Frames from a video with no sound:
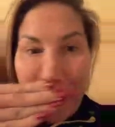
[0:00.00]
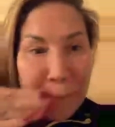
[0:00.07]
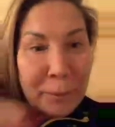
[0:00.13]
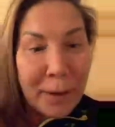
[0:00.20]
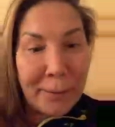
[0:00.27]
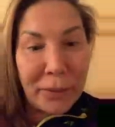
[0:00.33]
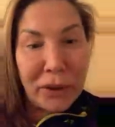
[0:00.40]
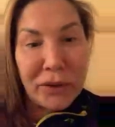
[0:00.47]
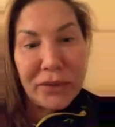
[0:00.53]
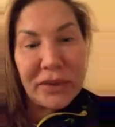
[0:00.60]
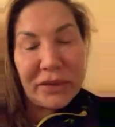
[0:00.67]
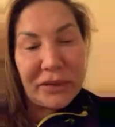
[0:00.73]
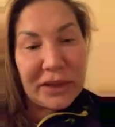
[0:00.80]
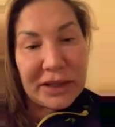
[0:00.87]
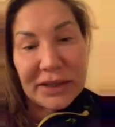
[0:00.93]

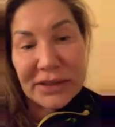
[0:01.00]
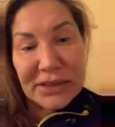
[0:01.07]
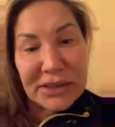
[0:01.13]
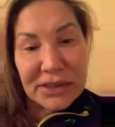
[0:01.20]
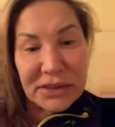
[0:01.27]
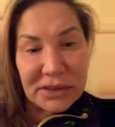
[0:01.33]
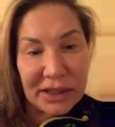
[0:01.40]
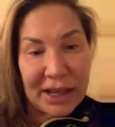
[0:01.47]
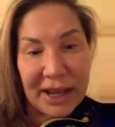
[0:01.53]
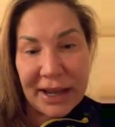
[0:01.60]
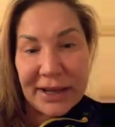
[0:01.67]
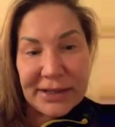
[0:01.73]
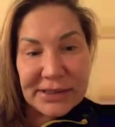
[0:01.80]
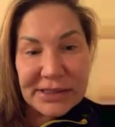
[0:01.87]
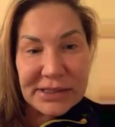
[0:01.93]
remember this
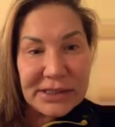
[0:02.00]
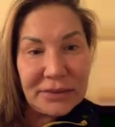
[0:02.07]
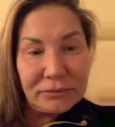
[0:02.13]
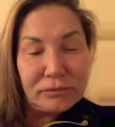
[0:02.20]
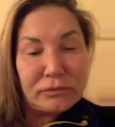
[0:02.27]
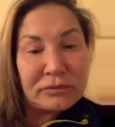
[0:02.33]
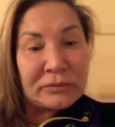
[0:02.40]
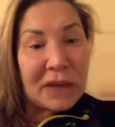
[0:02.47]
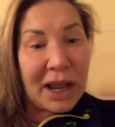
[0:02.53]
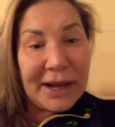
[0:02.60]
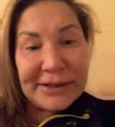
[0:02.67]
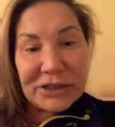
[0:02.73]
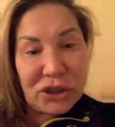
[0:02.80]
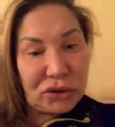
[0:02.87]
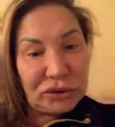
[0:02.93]
case?
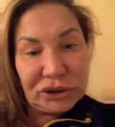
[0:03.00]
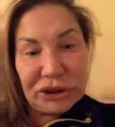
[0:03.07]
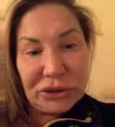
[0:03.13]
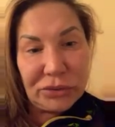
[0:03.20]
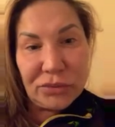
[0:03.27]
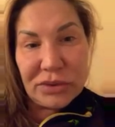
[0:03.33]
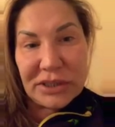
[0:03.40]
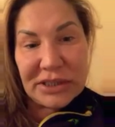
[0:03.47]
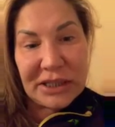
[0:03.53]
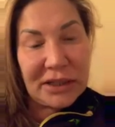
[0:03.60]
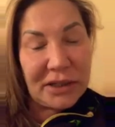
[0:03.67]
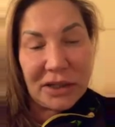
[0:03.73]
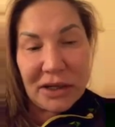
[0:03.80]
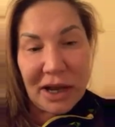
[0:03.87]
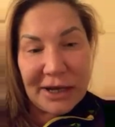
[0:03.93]
I told you
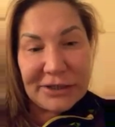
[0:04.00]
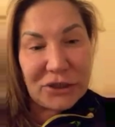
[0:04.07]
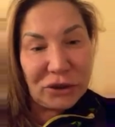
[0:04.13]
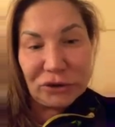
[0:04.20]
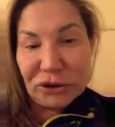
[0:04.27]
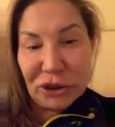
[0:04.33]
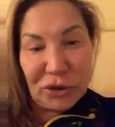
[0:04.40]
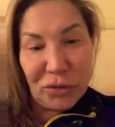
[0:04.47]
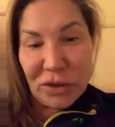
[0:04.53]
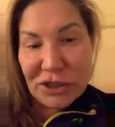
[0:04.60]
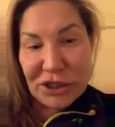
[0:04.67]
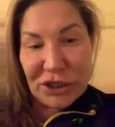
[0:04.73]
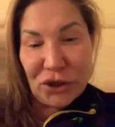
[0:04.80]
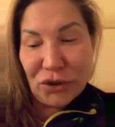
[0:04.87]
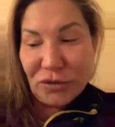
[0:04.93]
it
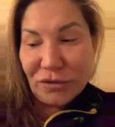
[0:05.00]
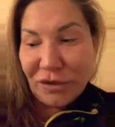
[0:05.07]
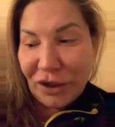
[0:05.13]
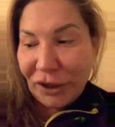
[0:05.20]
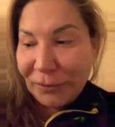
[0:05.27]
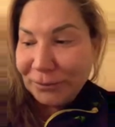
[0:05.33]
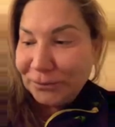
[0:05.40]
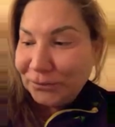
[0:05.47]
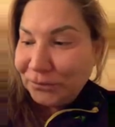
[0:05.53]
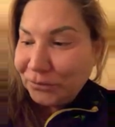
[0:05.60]
wasn't over.